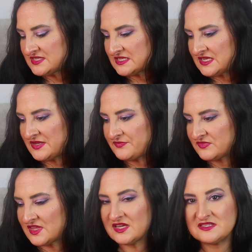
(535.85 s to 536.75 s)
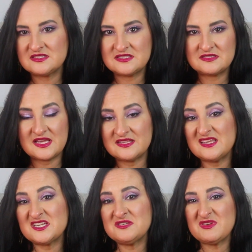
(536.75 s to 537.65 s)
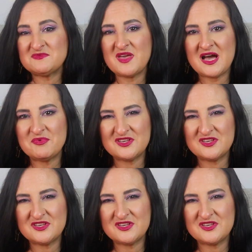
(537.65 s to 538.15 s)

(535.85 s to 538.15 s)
That actually makes me happy,